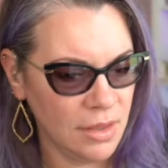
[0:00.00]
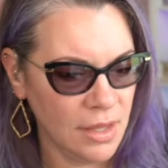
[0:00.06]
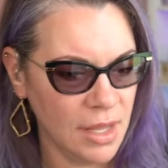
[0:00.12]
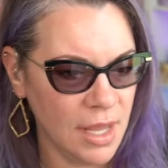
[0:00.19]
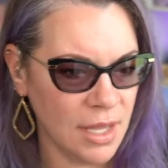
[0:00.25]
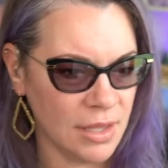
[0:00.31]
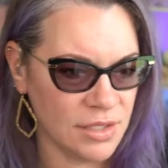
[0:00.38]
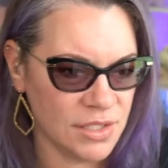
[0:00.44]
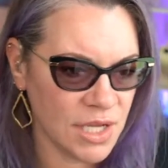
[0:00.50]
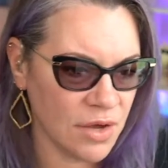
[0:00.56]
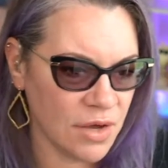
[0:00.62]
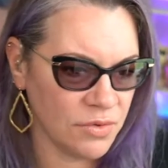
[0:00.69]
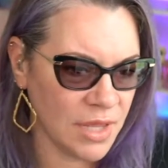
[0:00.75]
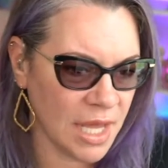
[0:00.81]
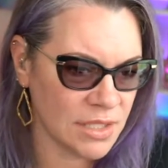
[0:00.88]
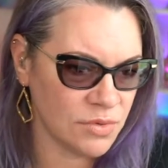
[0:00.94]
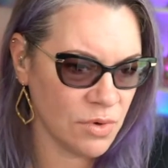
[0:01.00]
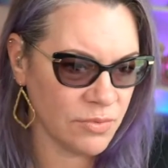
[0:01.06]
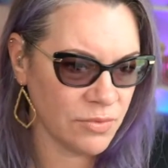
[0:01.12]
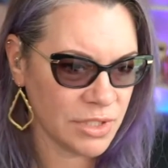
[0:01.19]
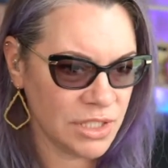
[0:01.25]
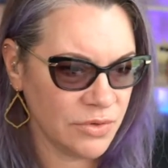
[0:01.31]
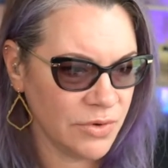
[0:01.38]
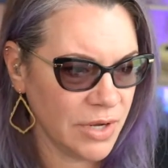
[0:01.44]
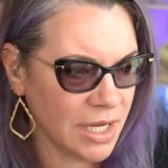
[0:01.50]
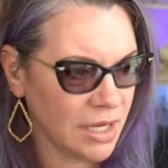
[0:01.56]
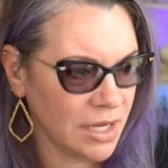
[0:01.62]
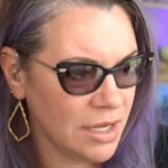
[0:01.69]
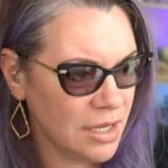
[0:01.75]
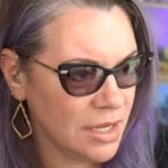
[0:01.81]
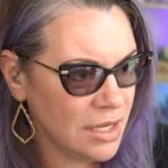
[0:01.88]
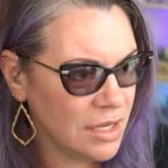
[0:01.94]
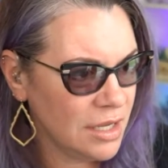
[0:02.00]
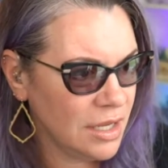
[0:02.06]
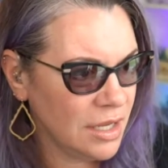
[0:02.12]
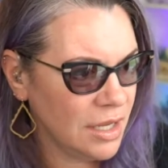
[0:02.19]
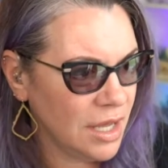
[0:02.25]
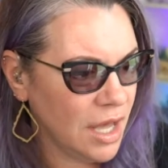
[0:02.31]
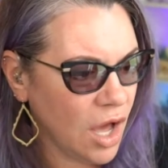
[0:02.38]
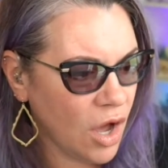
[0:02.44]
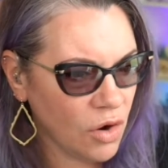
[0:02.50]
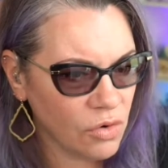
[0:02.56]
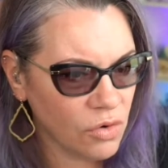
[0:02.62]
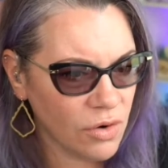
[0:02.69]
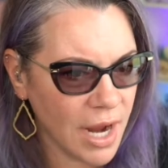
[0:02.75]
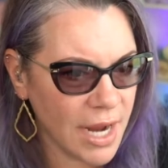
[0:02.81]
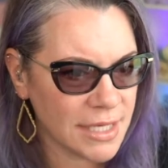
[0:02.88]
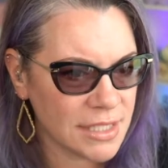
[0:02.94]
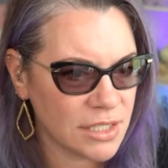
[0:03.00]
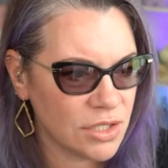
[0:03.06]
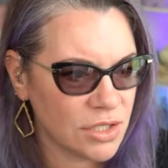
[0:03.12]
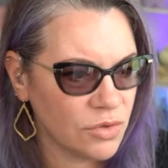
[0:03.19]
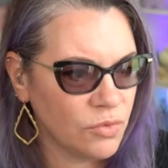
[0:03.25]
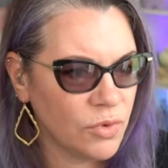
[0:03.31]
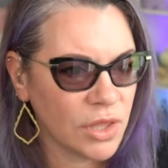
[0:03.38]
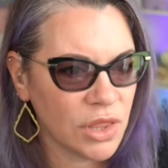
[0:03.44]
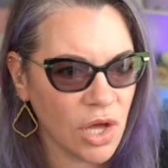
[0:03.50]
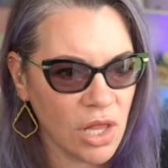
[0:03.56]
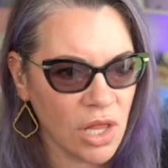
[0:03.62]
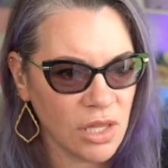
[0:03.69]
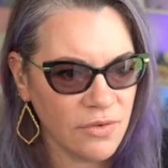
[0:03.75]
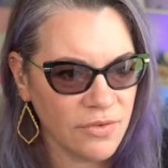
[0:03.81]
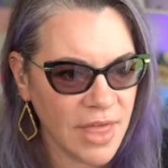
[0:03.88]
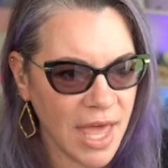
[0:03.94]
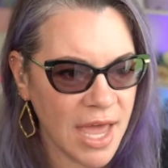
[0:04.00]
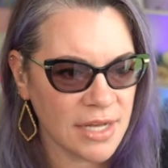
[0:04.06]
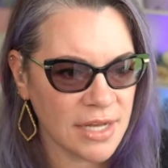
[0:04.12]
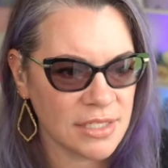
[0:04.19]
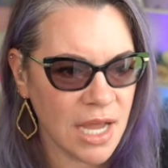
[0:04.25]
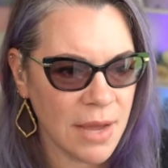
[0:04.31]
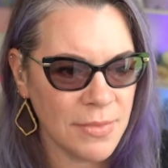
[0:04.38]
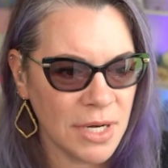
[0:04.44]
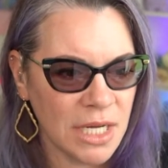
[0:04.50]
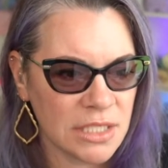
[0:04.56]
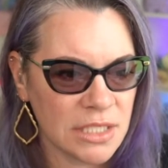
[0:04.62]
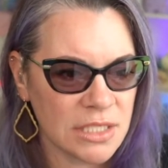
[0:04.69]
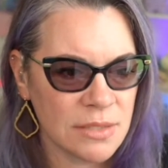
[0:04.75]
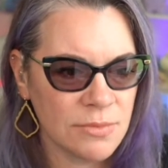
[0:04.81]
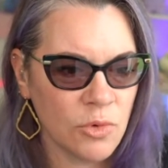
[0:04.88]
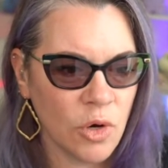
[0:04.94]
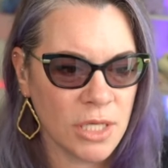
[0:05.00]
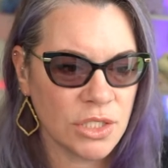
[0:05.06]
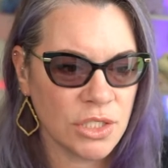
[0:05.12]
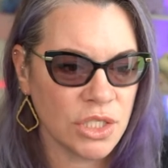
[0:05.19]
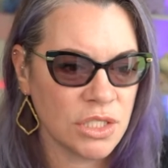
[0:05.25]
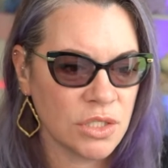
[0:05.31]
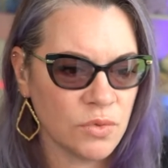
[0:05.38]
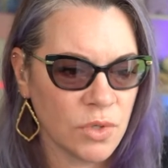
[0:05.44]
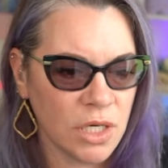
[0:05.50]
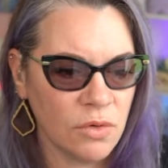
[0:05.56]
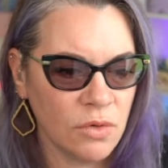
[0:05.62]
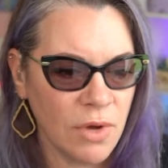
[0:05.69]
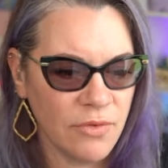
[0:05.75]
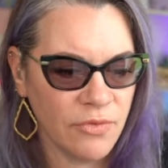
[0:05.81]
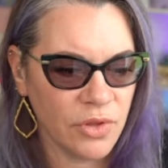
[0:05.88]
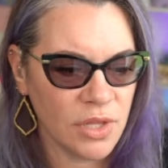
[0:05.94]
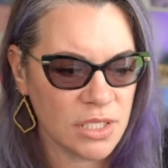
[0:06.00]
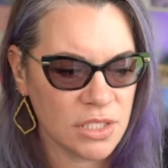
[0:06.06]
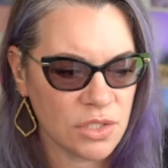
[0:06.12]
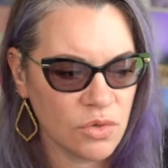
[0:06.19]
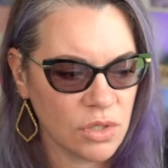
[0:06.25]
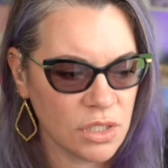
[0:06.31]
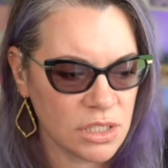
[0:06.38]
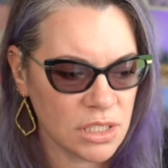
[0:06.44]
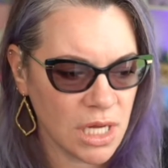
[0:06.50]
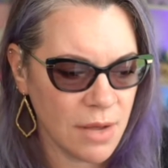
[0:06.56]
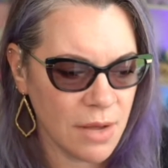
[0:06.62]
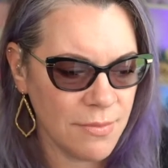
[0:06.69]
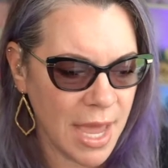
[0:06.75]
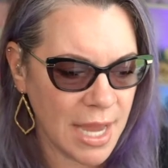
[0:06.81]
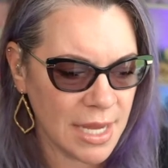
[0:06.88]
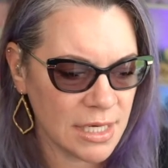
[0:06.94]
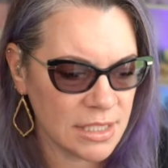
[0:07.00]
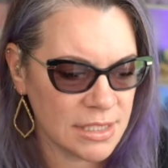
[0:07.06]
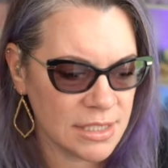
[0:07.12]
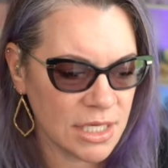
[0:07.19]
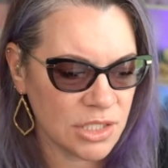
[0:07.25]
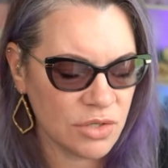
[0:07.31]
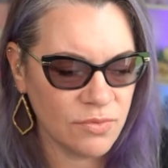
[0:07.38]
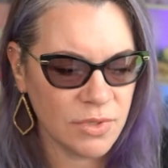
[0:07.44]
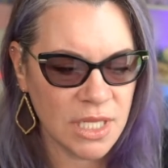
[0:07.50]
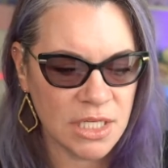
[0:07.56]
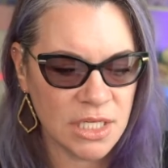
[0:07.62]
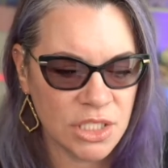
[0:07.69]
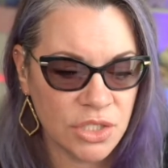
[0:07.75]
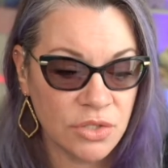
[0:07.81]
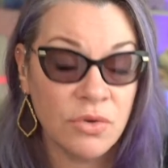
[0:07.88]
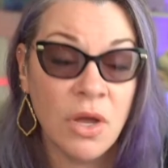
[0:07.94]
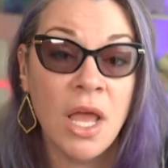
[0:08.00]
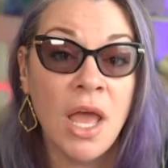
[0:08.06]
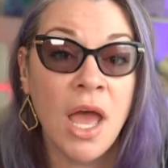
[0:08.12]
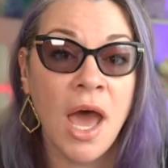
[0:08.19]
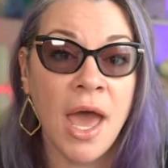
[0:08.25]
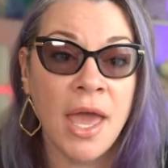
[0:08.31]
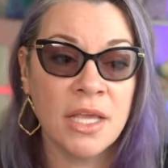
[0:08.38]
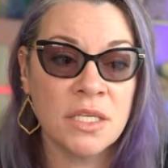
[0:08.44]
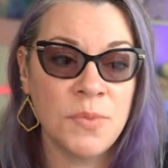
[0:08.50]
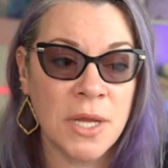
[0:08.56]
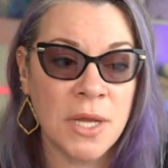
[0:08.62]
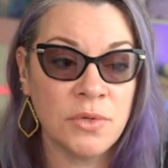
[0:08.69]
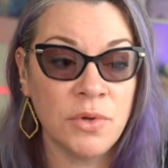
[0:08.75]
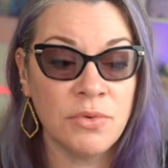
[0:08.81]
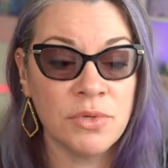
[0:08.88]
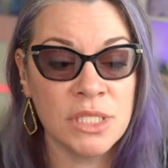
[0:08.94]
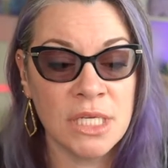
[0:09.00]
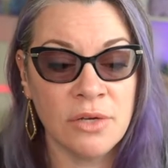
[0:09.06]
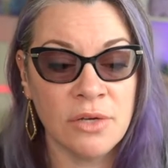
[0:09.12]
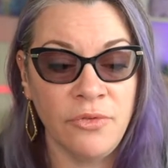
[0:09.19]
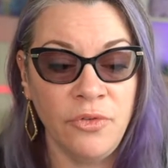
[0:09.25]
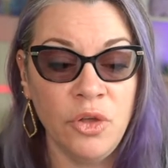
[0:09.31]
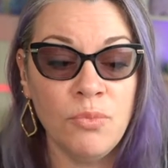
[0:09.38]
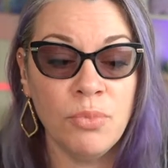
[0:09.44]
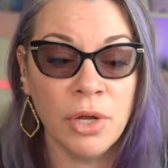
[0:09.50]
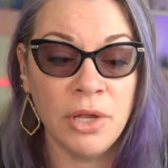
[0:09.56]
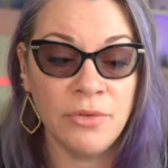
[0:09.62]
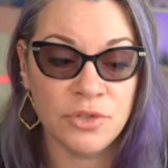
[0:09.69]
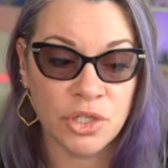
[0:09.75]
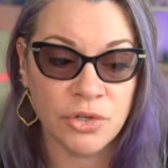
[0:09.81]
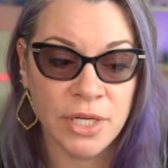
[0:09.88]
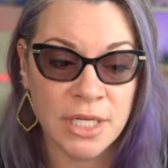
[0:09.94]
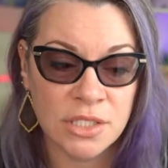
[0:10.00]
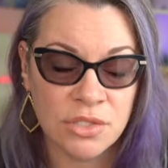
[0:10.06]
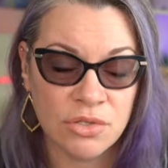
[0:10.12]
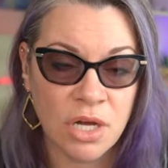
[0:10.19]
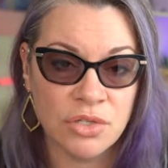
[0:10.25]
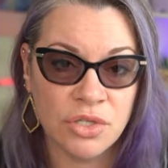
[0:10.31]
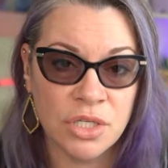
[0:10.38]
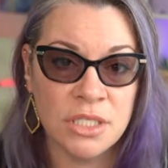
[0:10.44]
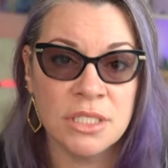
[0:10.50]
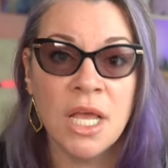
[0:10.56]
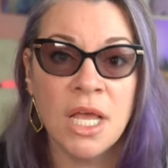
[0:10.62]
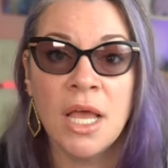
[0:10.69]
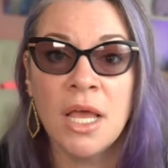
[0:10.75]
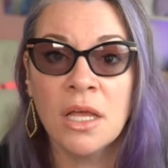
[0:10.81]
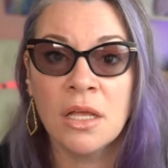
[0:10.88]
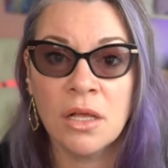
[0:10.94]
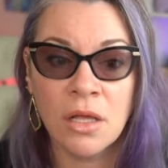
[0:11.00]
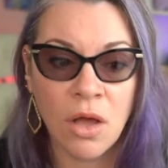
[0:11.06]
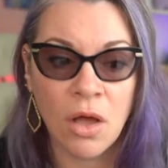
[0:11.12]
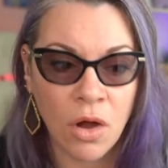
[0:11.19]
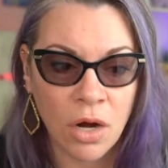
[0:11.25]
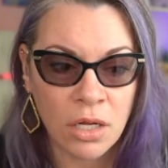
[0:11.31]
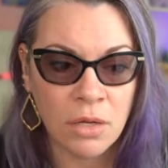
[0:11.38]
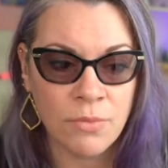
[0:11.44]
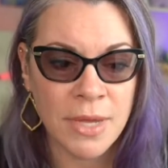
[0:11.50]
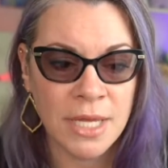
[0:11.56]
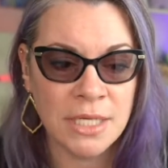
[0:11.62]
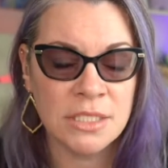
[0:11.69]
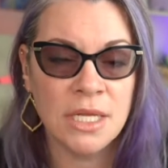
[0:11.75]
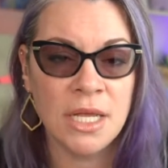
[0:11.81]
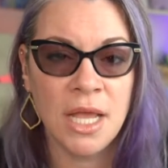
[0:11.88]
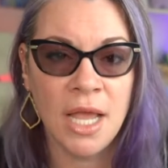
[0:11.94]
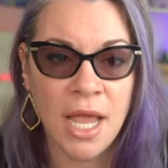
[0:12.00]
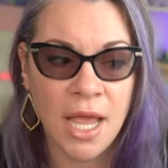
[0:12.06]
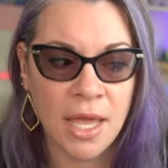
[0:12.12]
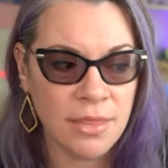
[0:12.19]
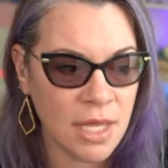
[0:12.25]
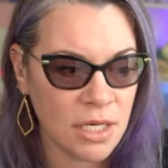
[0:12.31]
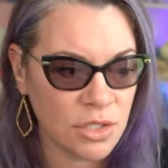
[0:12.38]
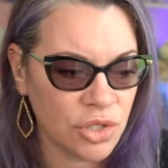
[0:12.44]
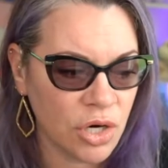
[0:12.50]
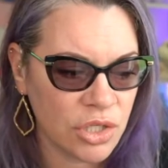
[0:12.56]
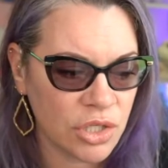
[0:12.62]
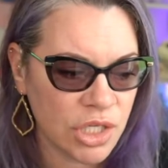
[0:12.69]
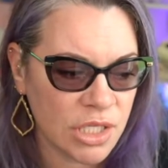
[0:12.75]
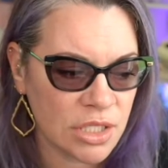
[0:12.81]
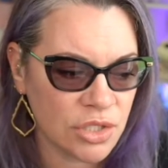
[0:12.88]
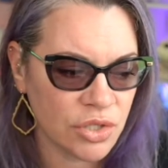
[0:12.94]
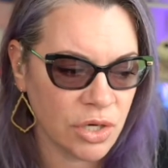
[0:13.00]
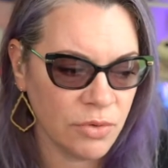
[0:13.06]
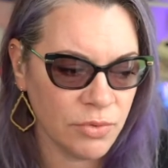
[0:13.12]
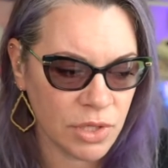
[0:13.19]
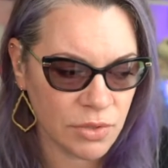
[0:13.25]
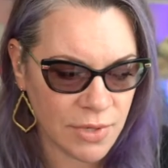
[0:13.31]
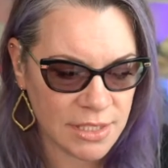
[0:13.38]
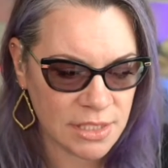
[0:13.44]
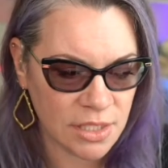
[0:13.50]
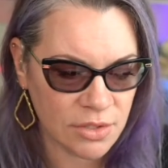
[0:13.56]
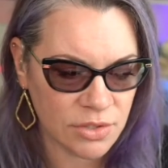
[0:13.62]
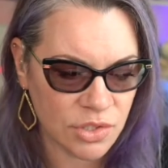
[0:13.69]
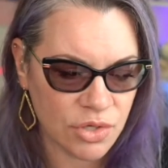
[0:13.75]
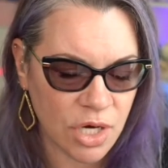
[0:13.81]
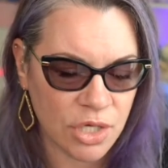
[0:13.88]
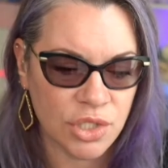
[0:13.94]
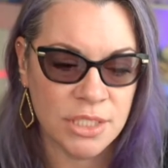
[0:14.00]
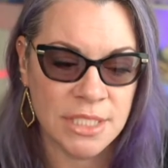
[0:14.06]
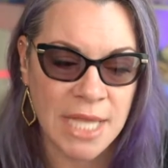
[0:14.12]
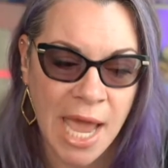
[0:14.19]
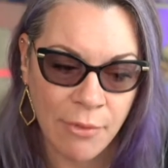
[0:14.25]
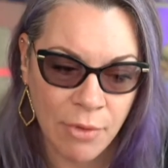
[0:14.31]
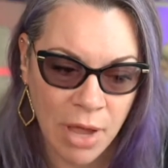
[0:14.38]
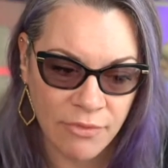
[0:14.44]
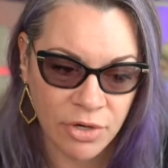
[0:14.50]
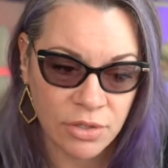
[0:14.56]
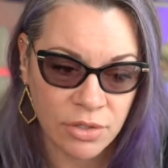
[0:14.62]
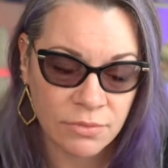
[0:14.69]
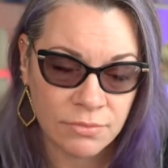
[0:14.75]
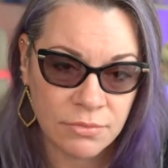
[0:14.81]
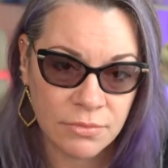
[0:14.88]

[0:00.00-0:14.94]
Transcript: and so that's what we're doing. All right. With all of that, I'm going to get to some questions. We're going to wait for this court to come back into session. When they do, I expect we will see a few brief jury instructions, argument, and then charging the jury with the rest of their instructions. However,